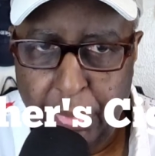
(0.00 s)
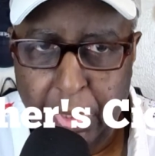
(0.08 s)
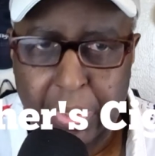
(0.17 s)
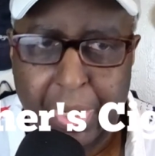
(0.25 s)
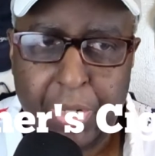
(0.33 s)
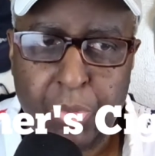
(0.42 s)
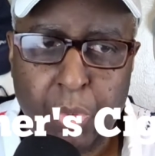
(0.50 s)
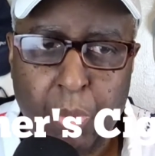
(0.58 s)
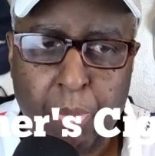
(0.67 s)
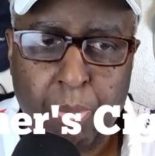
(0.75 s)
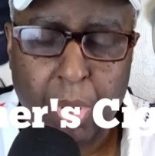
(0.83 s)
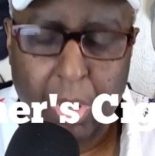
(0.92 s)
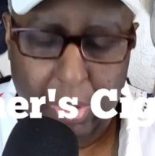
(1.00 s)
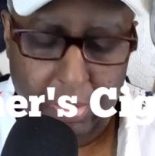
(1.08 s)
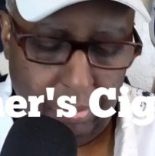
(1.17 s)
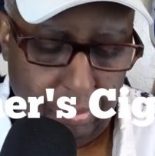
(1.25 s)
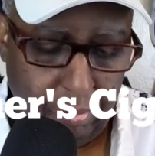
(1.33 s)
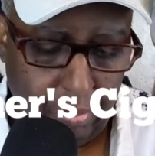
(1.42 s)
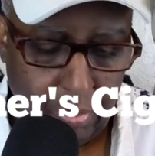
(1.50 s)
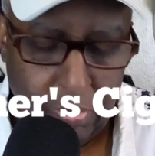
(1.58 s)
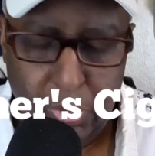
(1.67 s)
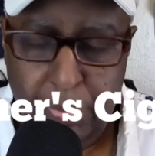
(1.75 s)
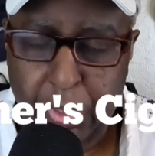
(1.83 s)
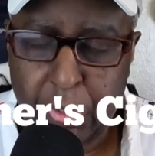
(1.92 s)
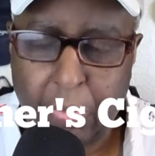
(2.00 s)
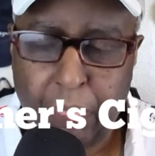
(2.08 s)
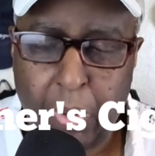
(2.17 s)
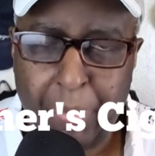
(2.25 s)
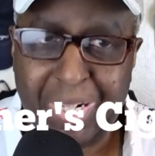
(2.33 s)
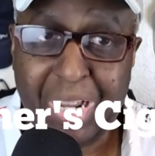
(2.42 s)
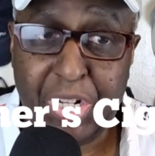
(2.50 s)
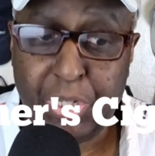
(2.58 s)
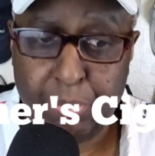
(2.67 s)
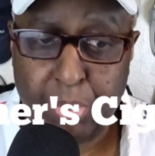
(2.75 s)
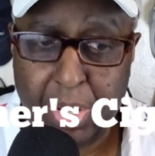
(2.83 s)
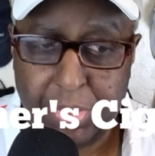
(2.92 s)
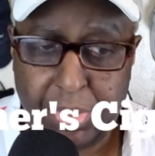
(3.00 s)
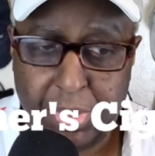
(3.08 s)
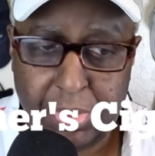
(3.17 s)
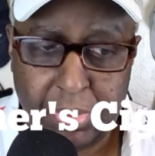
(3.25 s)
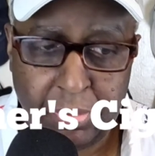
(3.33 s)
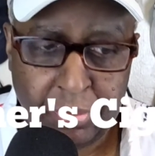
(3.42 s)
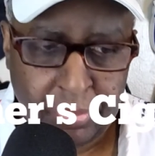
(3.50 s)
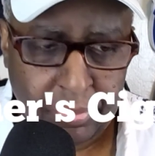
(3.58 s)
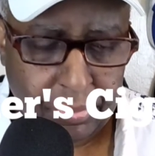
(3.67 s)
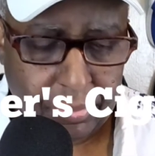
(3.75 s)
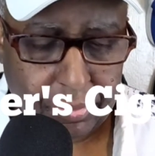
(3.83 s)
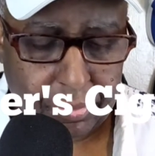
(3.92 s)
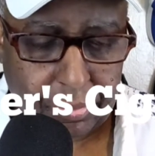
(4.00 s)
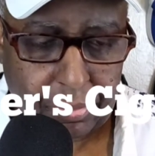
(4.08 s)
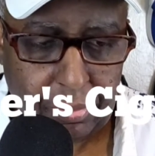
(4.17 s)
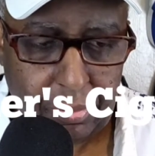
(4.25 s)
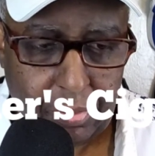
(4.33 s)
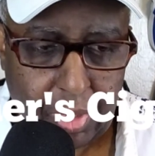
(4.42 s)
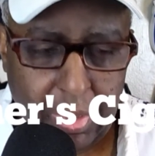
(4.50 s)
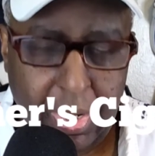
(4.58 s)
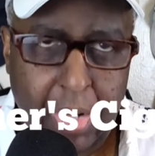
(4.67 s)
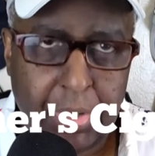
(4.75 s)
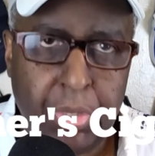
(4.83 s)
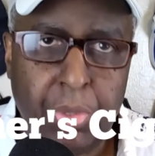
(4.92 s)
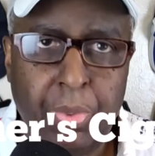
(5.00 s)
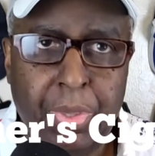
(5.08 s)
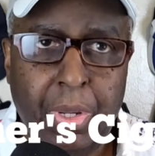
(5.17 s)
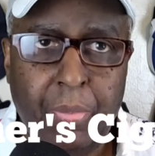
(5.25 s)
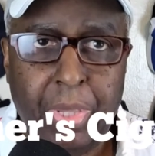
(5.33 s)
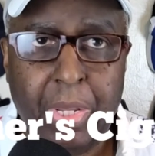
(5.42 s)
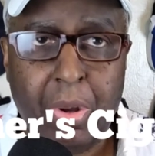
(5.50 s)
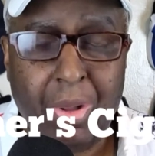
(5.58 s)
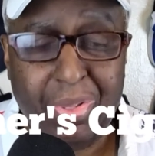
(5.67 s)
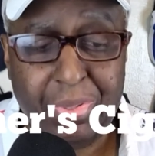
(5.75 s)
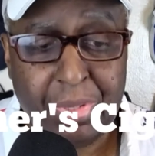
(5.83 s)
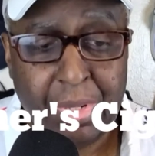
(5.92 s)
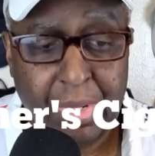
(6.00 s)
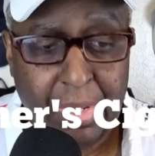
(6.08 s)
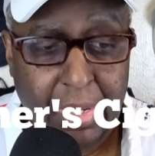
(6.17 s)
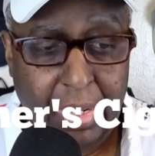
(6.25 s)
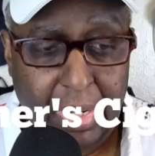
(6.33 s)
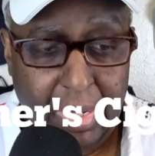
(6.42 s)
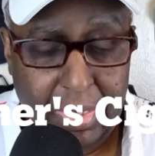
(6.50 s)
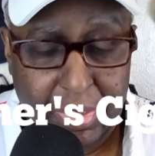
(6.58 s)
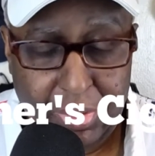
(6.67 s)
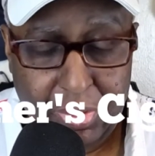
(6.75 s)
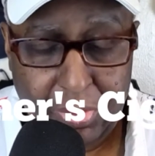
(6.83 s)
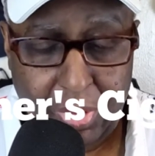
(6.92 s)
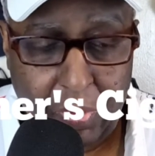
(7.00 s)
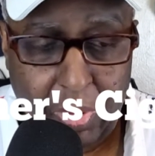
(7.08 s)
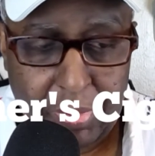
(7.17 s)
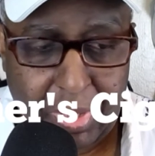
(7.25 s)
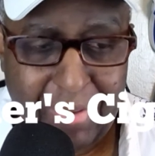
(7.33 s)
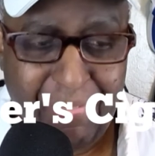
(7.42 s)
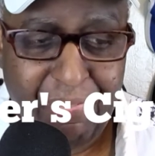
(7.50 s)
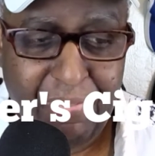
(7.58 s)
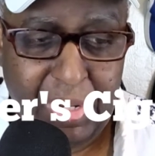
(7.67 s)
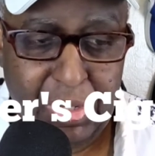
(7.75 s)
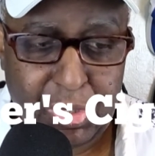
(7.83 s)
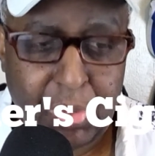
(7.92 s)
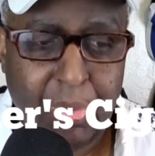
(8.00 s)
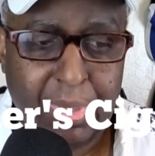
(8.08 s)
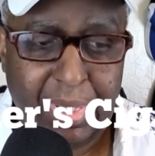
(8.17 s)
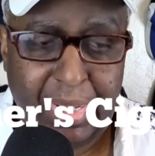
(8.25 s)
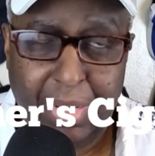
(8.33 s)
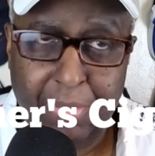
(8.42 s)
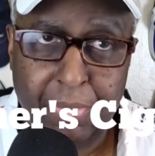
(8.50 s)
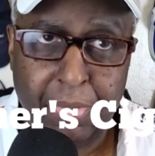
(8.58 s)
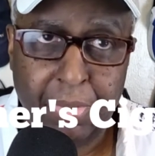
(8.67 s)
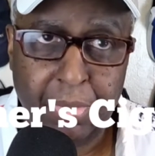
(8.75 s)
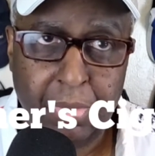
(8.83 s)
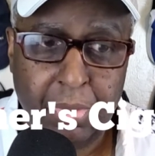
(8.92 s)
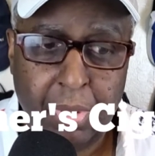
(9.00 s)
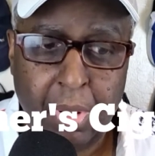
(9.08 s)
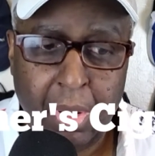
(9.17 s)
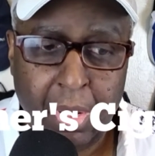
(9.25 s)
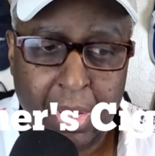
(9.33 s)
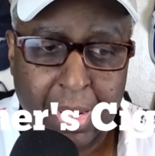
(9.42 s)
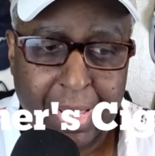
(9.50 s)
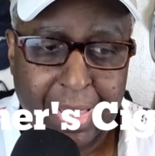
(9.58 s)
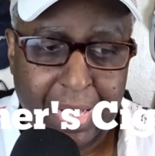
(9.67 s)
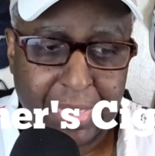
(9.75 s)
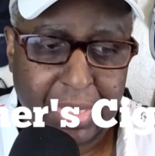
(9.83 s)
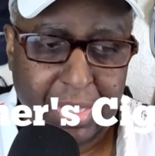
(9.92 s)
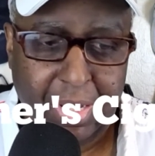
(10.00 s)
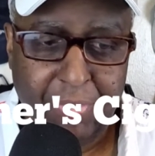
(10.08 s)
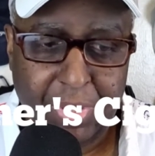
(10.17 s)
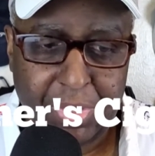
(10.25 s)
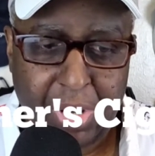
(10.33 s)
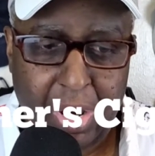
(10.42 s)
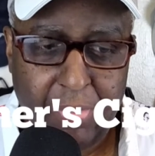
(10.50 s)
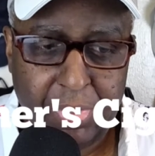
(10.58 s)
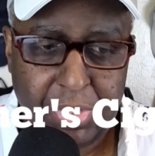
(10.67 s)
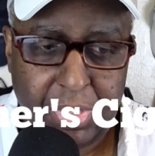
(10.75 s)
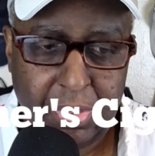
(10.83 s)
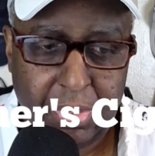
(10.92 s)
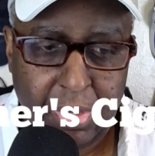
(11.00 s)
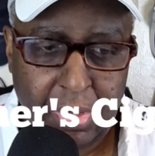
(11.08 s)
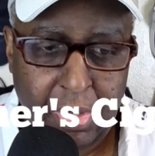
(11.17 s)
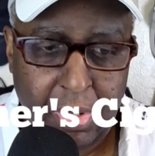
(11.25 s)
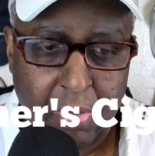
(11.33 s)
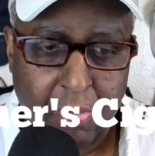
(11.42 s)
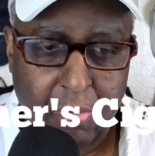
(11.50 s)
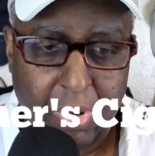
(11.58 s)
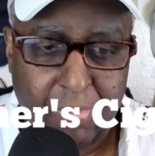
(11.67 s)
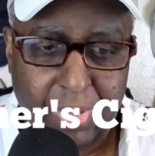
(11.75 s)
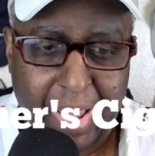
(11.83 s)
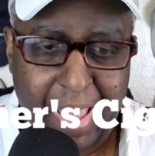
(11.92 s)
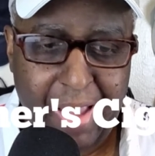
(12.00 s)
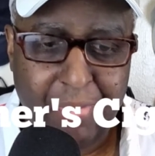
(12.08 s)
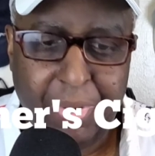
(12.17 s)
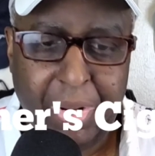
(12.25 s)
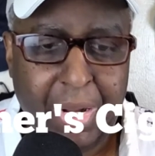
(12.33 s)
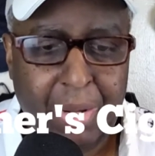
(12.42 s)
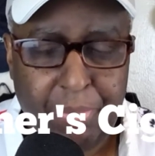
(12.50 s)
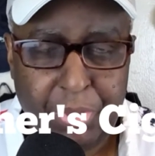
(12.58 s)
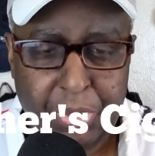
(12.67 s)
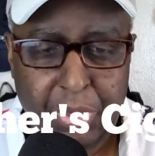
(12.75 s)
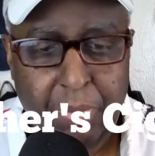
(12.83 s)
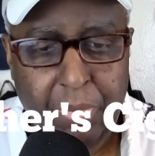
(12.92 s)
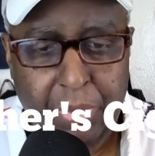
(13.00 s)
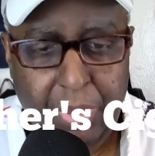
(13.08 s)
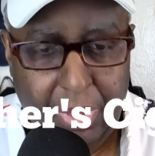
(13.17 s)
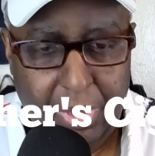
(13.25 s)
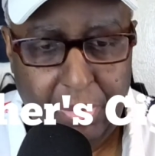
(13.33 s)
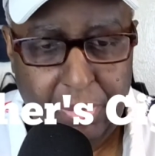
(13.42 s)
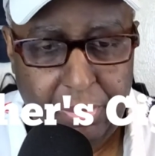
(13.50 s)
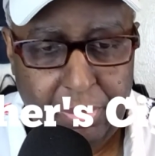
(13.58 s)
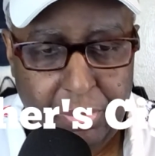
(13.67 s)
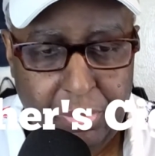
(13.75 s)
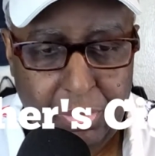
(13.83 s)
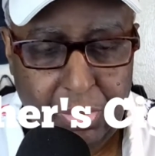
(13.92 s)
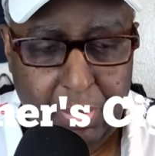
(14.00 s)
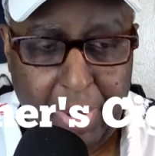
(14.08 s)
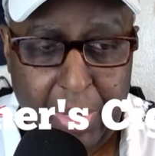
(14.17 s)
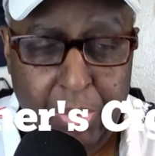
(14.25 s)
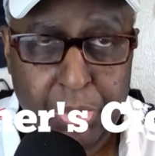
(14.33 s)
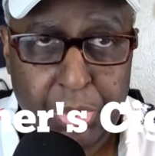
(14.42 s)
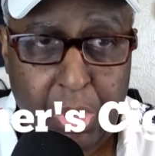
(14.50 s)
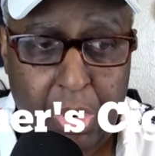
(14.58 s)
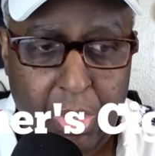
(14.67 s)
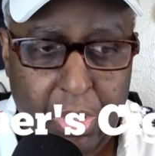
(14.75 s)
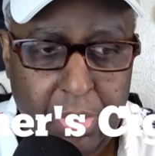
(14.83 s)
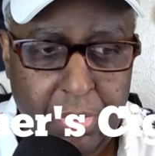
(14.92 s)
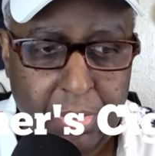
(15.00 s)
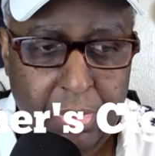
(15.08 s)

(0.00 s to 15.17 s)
me, take it through a special fermentation process. Now, they do a thing what they call is, and this is on their website, viso leaf. That's a leaf that's harvested roughly halfway up to tobacco stalk,